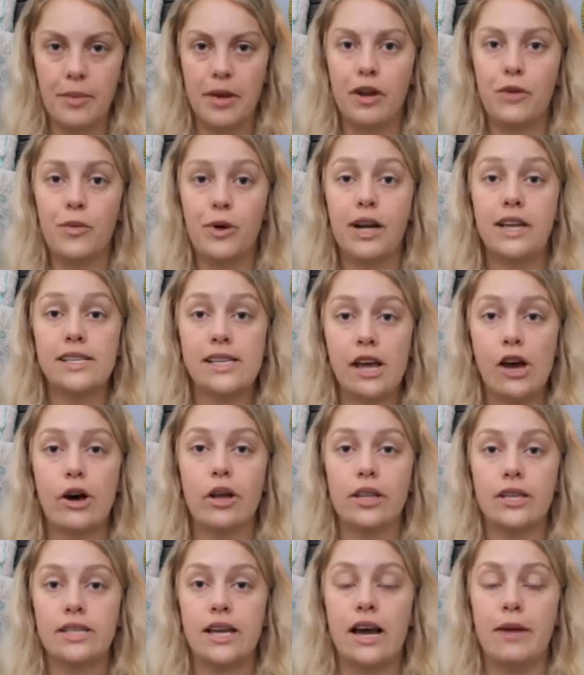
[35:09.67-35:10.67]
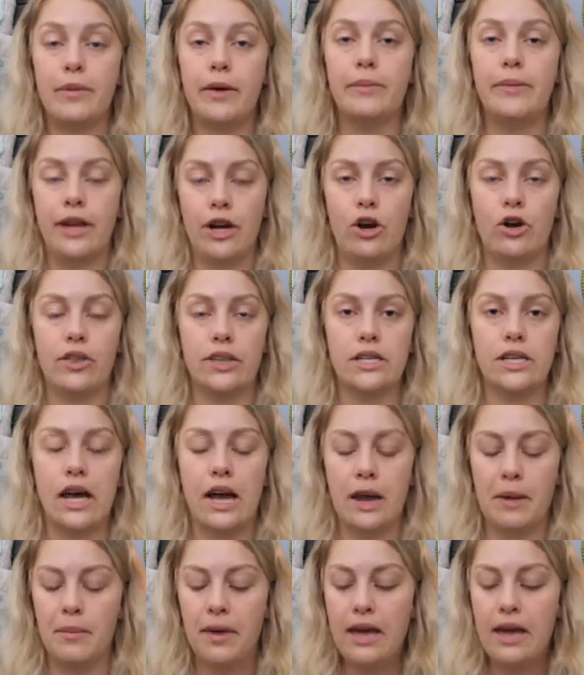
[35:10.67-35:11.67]
And when I say all the time, I mean all the
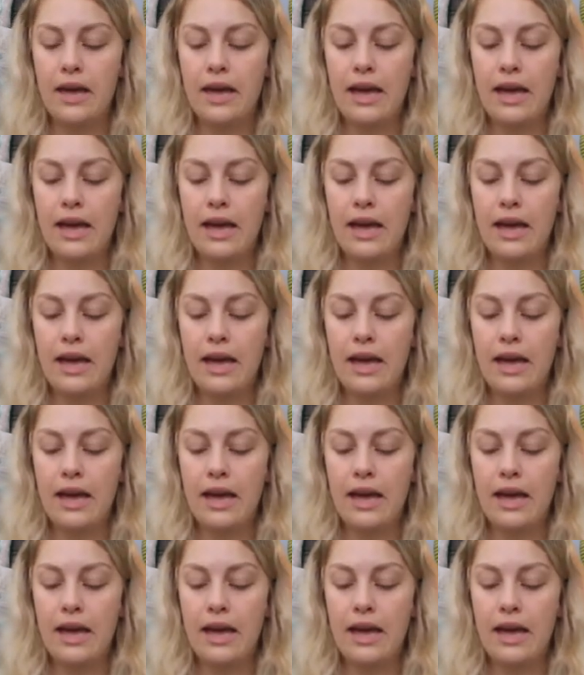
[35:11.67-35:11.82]
time.